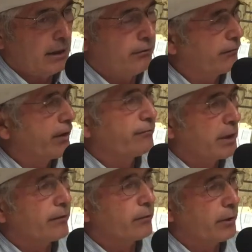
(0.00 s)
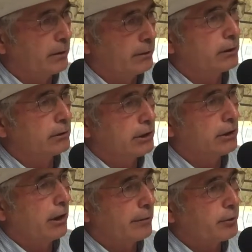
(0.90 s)
you've given me a real
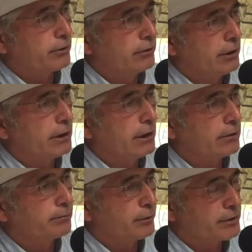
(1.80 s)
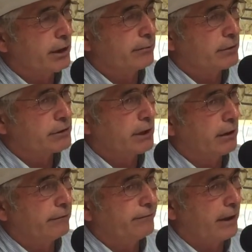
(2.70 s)
good opportunity to present
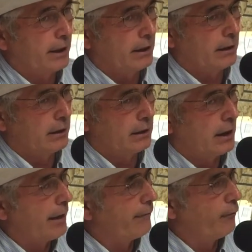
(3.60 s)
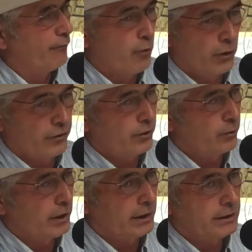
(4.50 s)
myself, and I'm more than
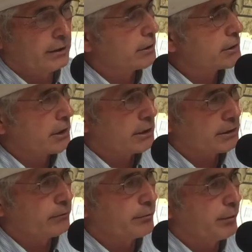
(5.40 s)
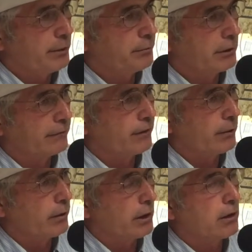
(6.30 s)
willing to discuss it with people if they
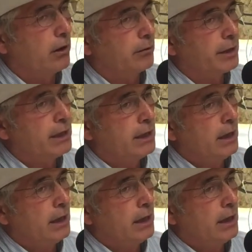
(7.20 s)
want to call me.